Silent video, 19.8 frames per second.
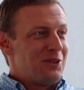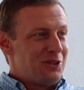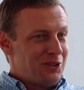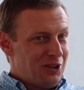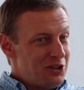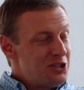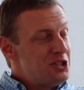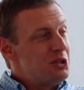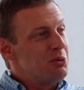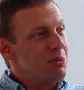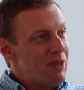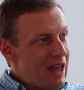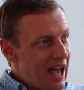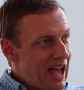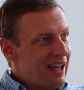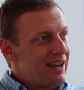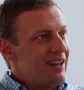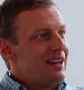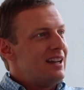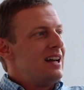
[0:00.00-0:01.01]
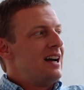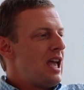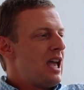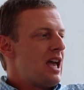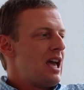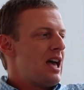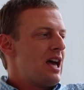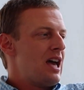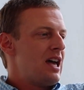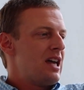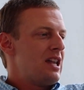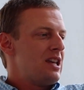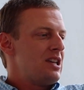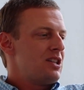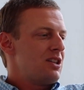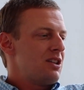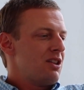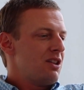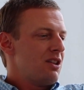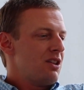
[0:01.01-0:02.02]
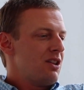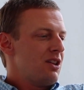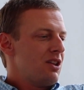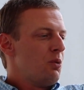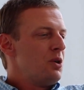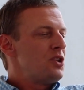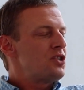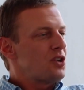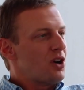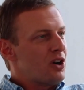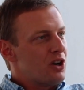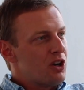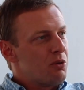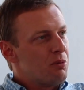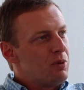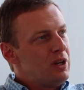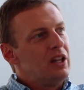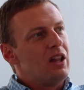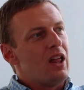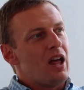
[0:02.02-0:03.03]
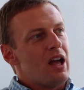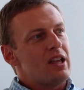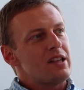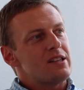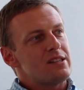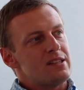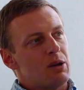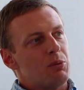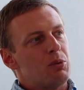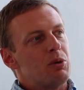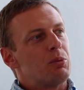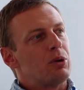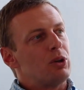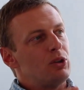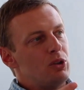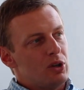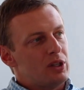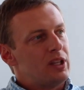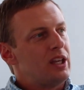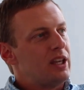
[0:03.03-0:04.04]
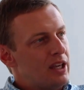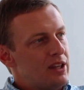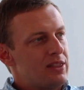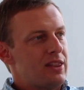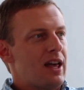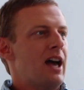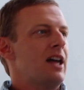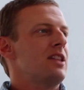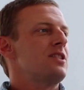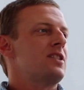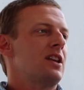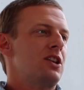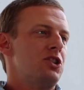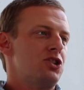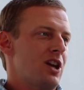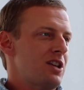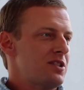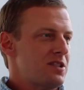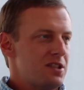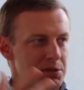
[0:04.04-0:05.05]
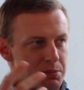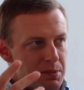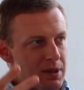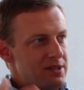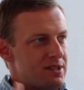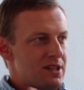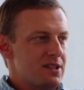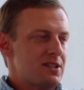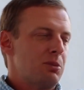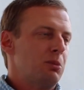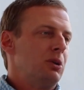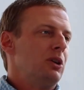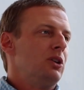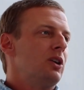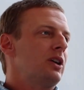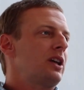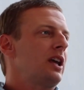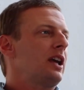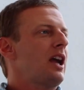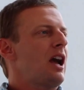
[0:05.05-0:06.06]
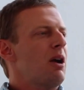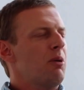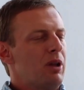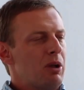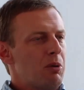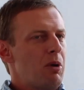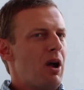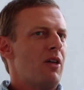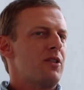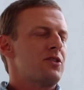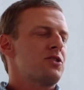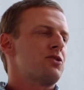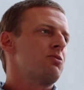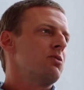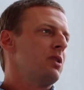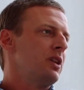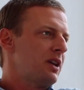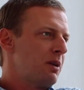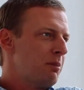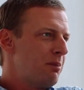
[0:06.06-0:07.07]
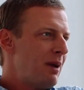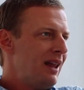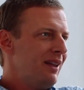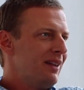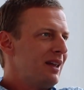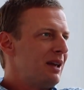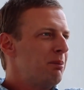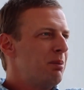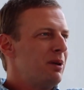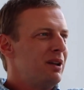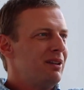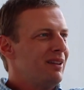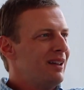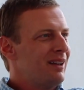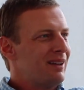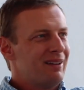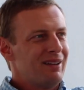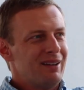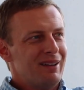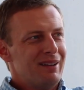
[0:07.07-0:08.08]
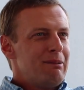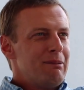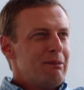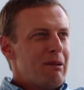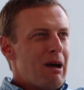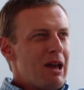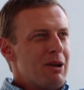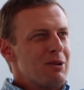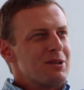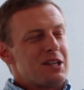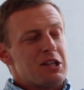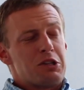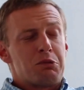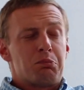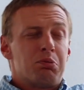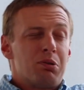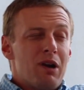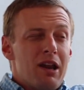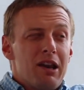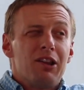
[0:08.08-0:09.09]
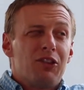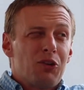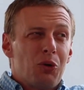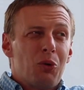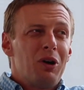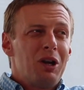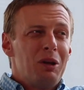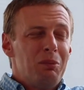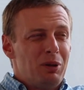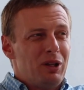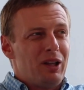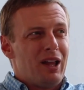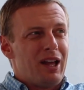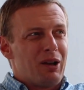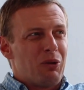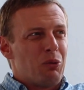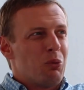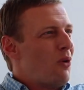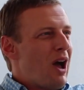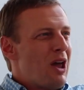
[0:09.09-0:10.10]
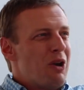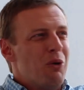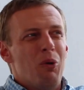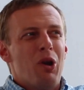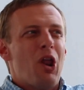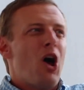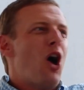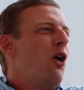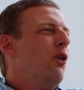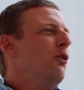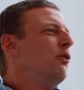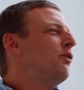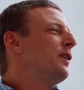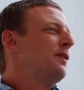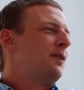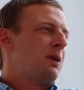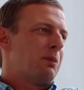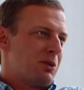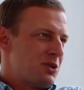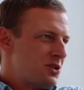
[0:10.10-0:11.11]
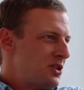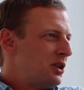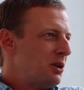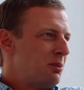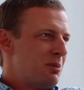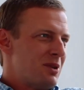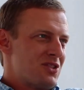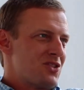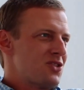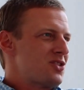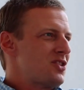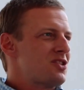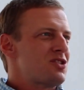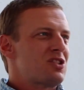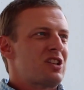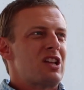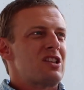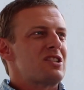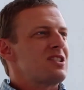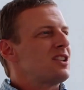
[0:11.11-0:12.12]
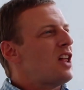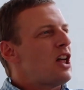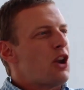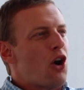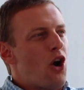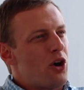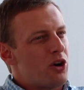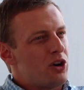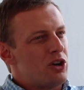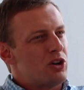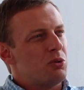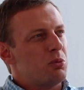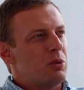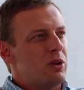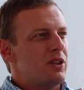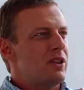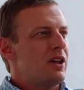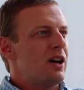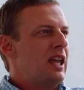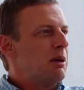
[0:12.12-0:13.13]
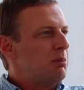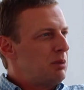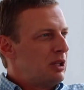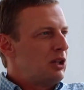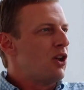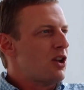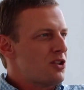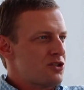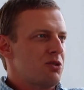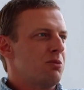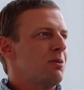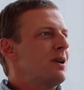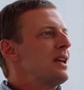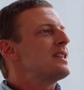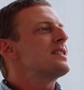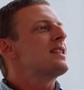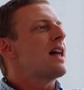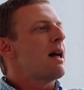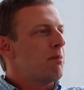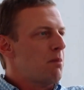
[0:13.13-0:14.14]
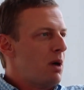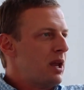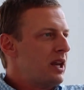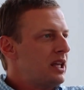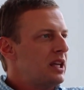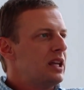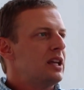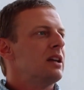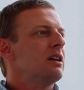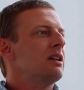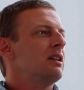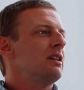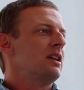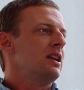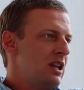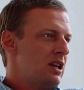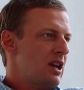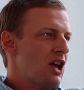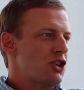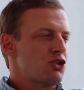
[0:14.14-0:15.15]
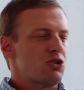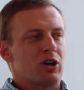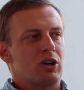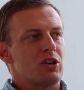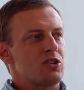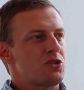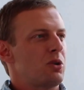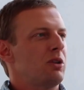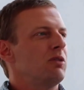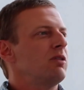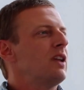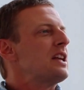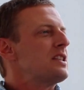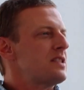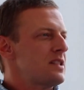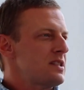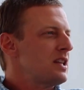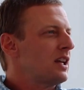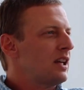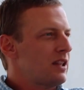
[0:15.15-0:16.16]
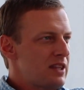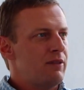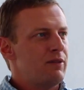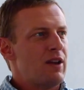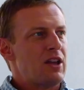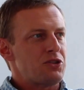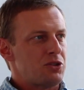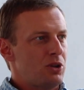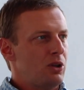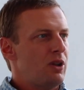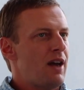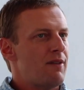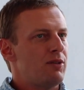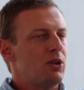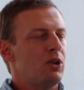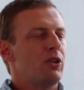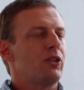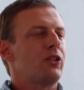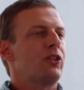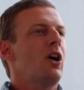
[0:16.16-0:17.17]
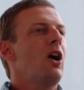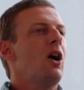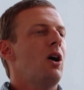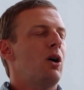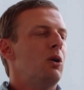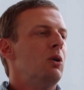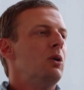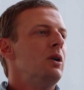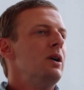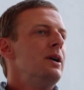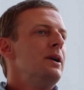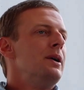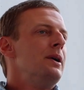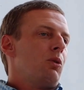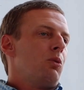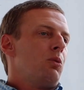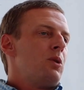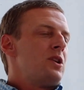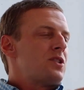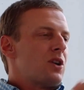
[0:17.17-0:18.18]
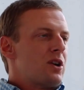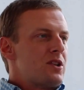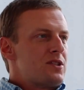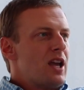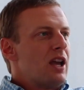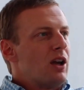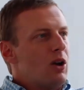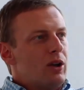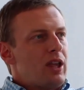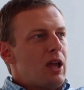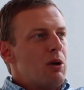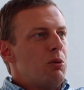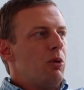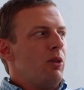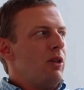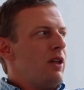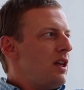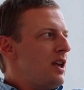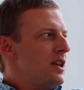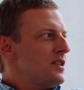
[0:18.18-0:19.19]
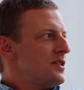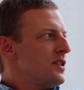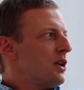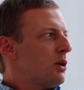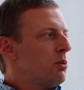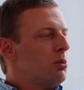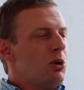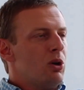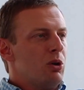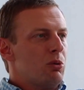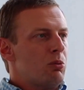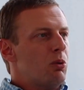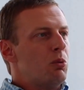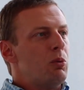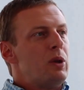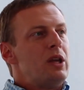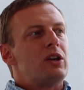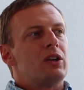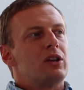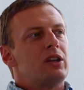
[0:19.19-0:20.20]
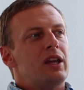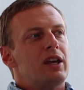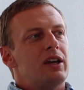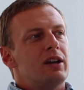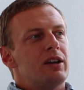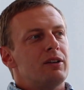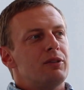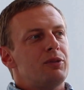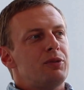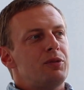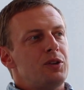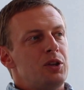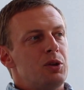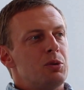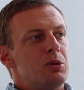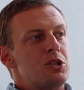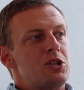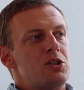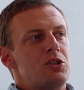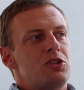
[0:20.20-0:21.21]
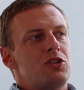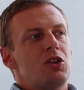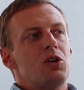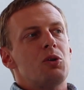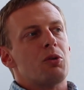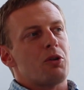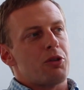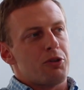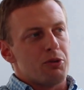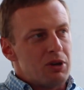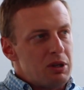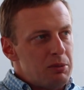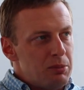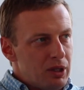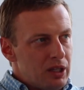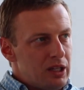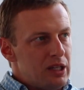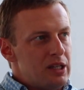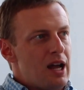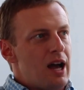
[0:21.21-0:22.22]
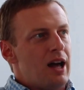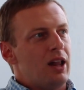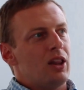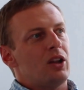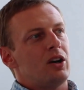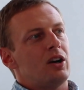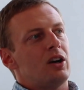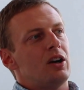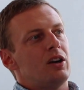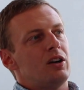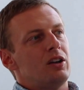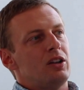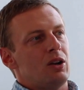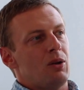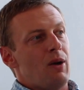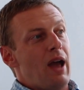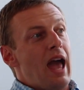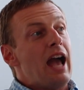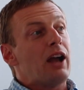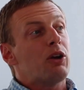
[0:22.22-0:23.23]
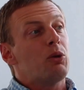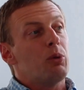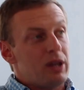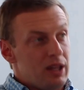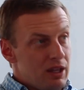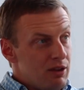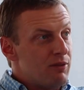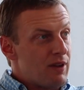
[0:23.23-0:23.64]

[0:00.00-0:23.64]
to do that. And we started to realize that when we're looking at that and say Jesse's business and we're looking at wow, this is really compelling, but I don't want to say it's predatory, but I don't want to own 50% of your business. It's a lot harder with gambling laws to raise that money and not trigger sort of licensing at investor level. So we started saying, okay, well, isn't there a world where we could give you a $2 or $3 million, equity